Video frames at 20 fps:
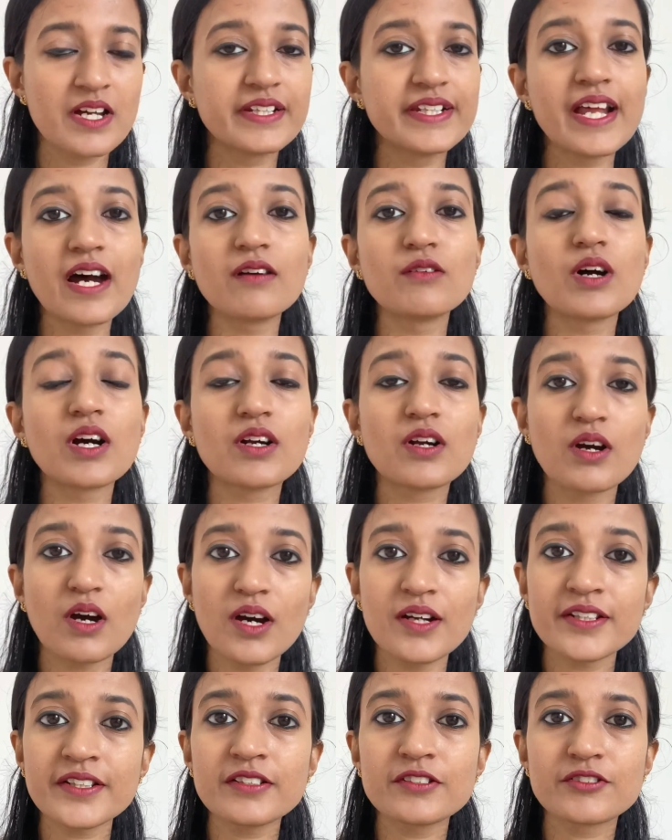Now,
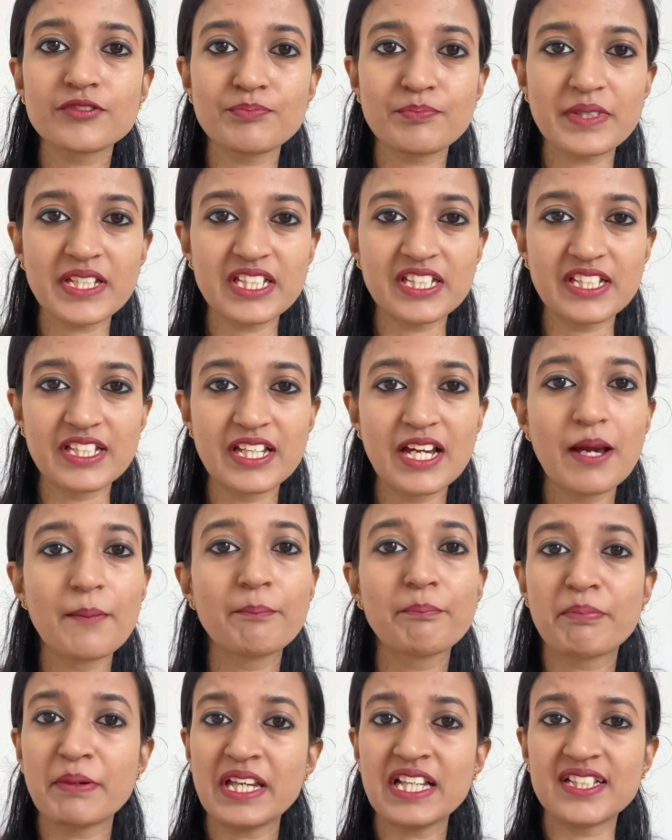according to me,
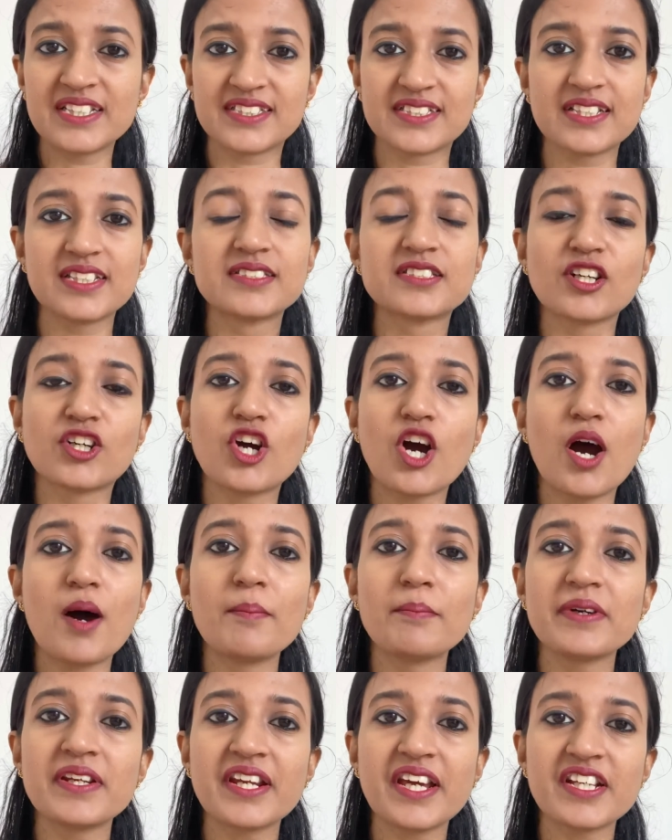peace is a
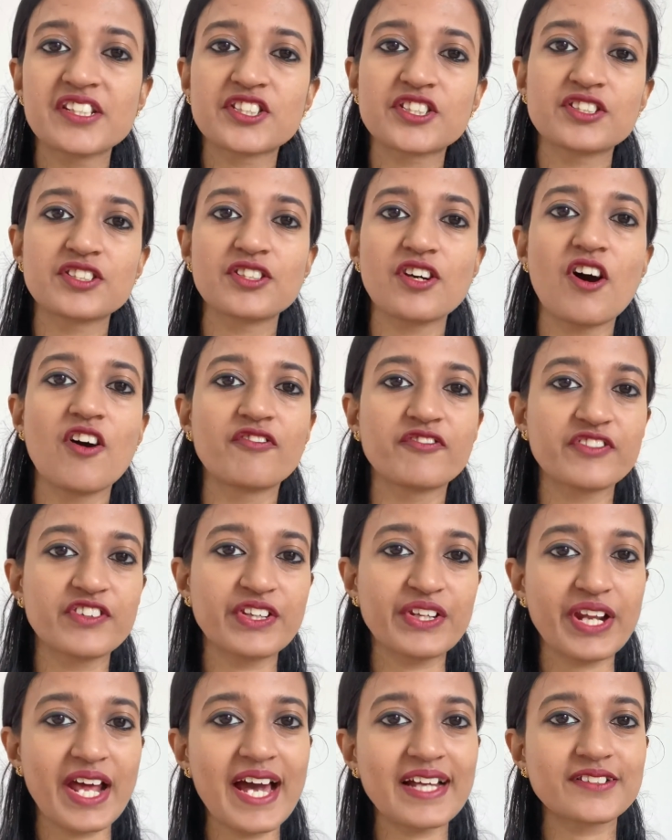combination of
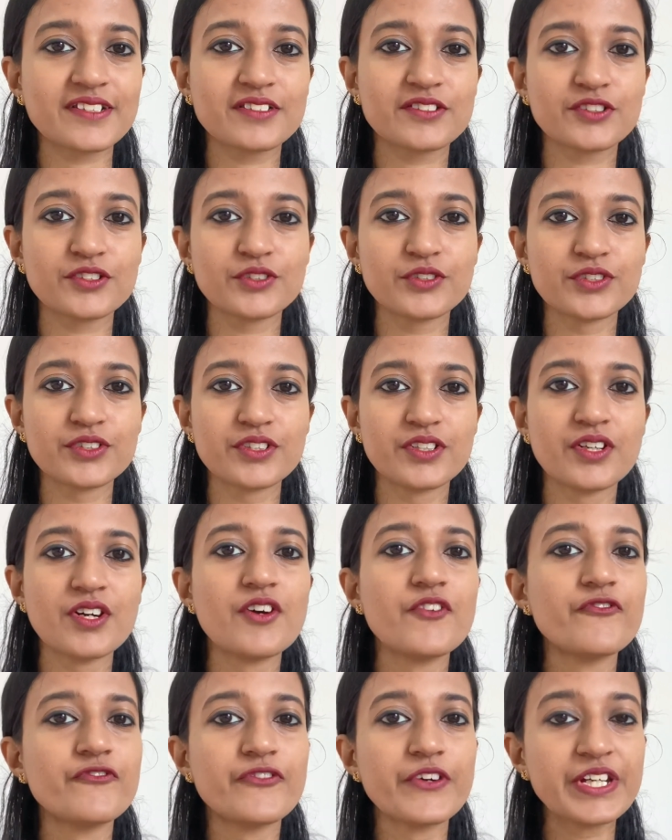gratitude,
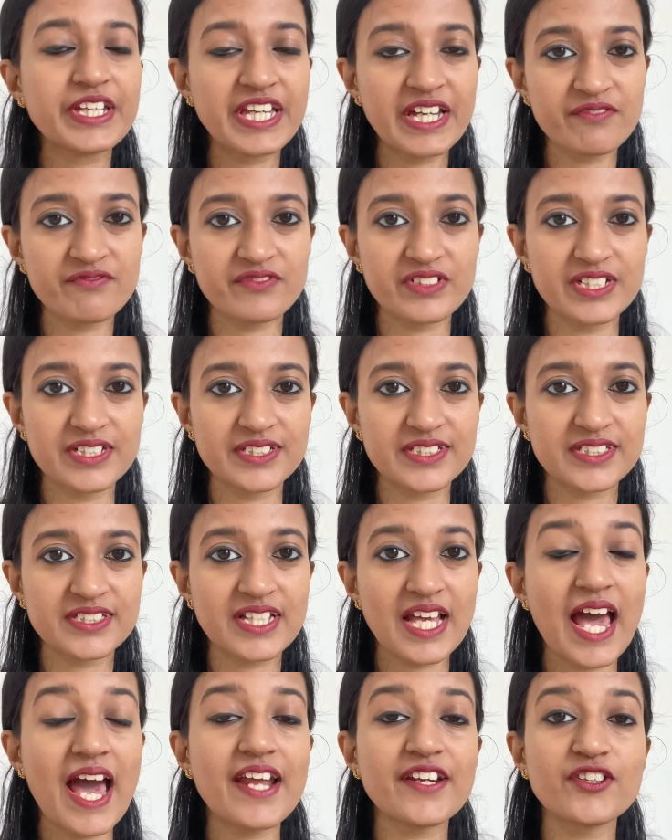forgiveness,
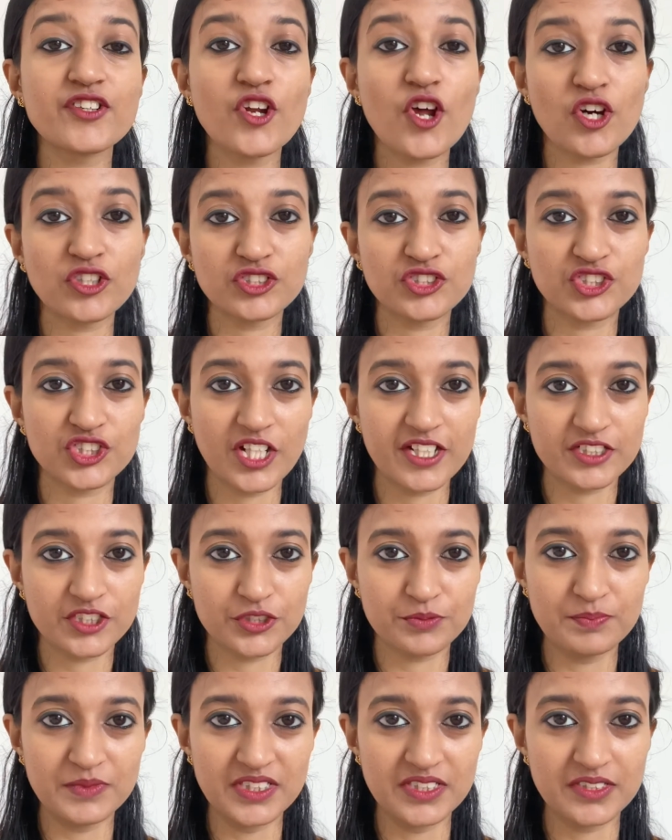and
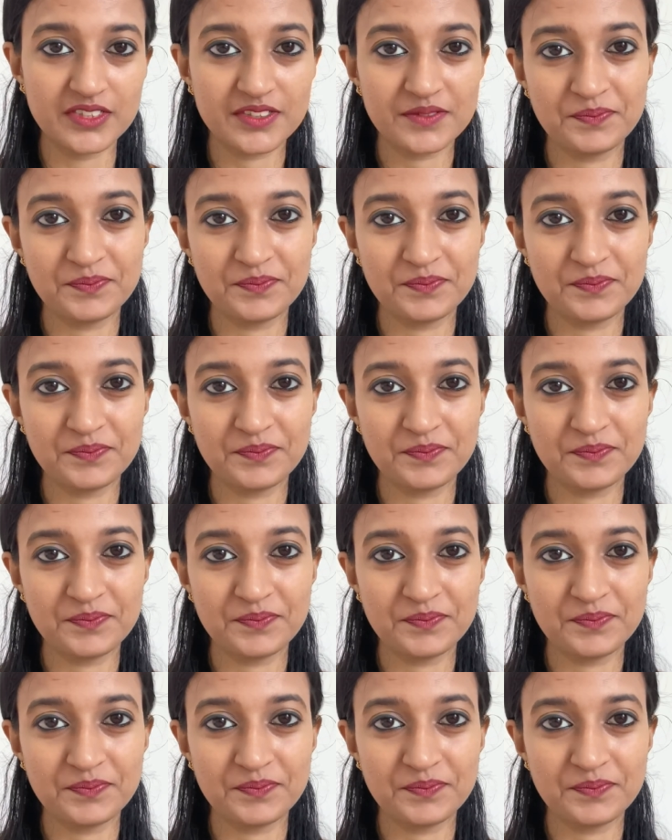non-judgment.